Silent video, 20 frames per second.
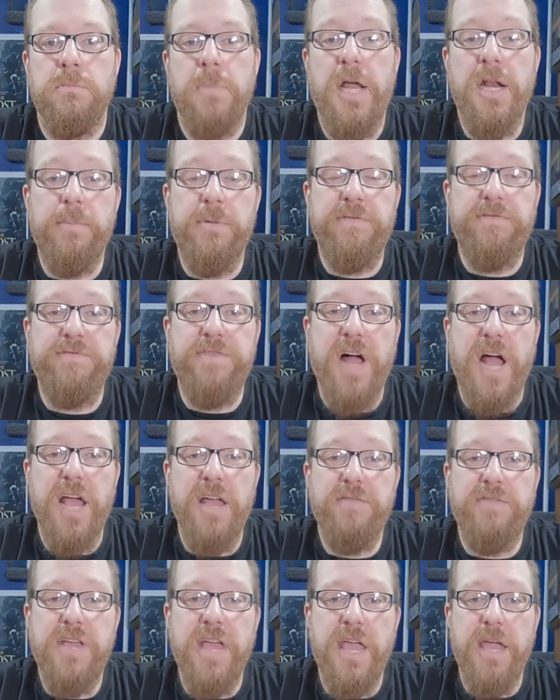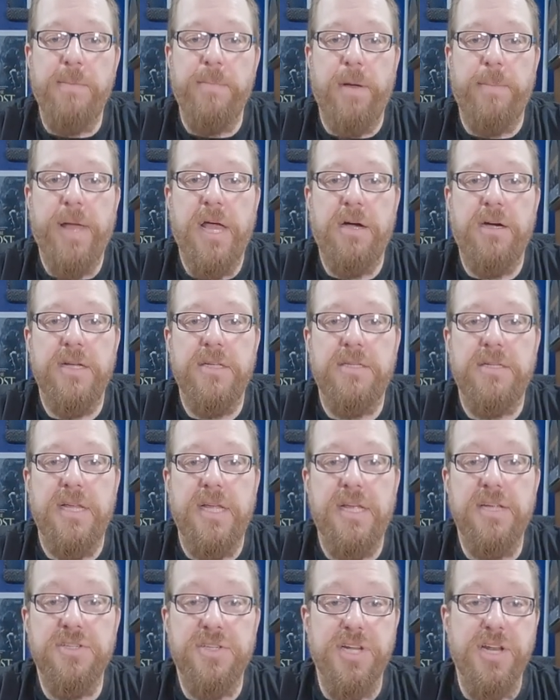My number five game on my list
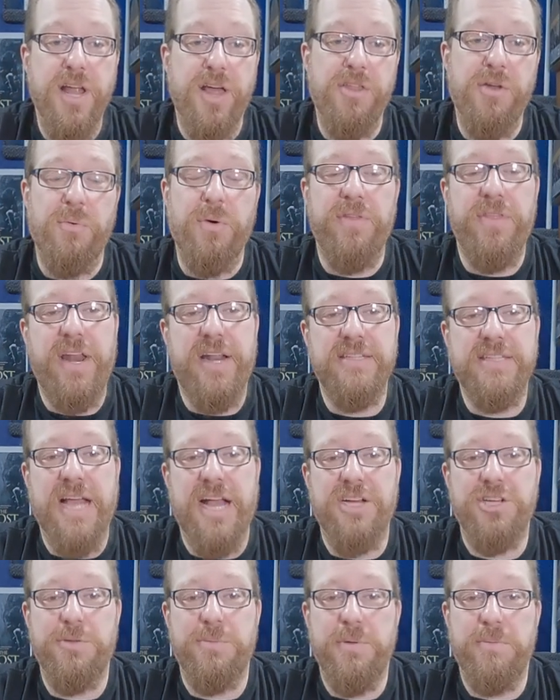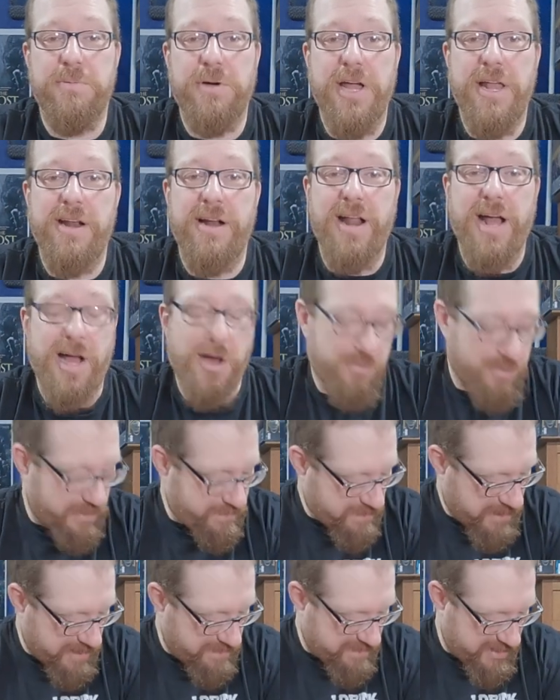is another one that has actually been played on
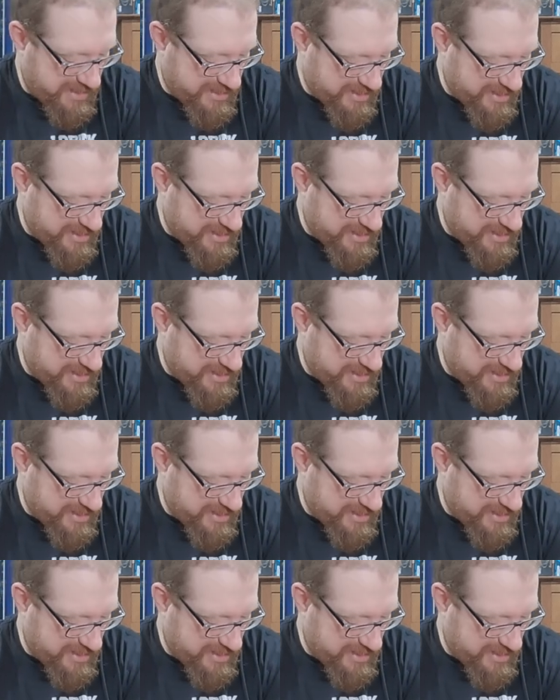Halloween by me.